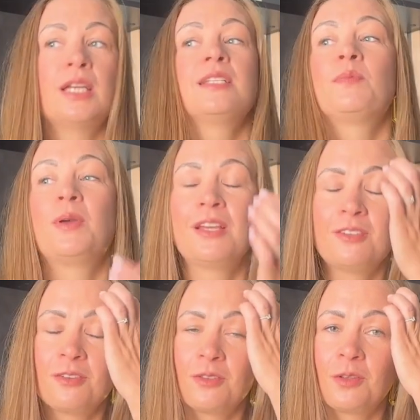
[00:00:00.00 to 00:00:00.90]

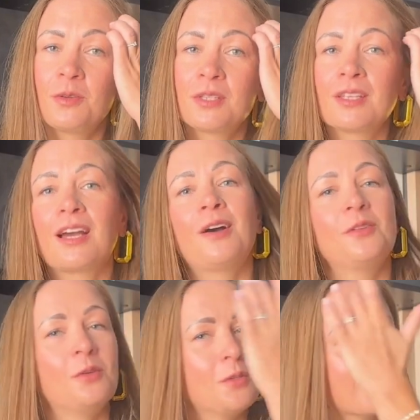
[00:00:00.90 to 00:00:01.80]
depending on how
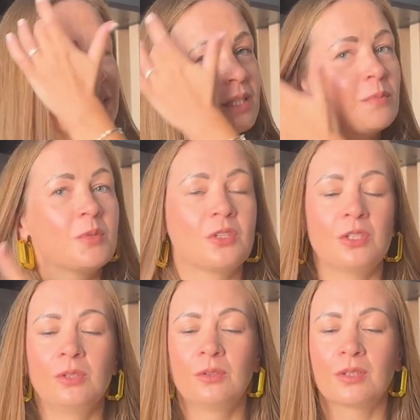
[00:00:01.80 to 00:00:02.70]
those clips
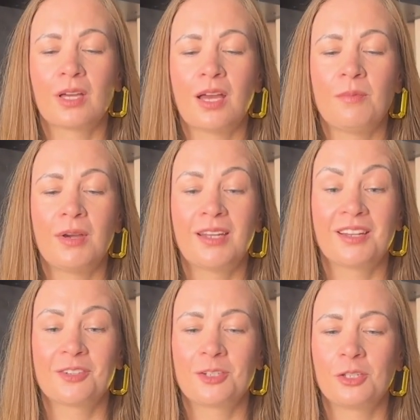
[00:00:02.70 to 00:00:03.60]
look, I might
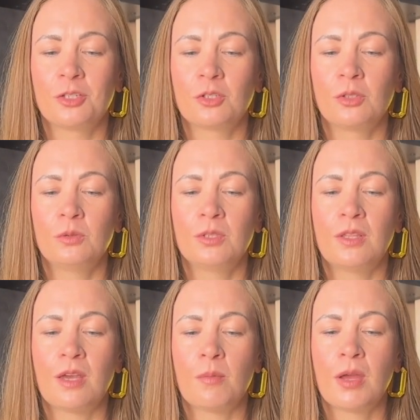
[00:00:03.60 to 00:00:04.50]
actually include
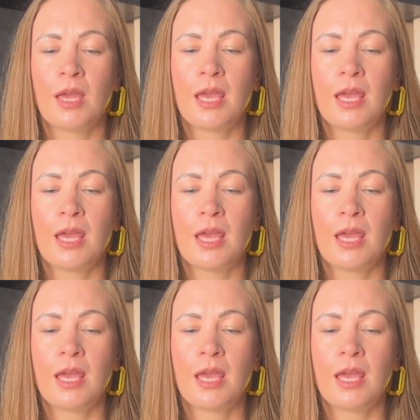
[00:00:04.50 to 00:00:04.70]
them.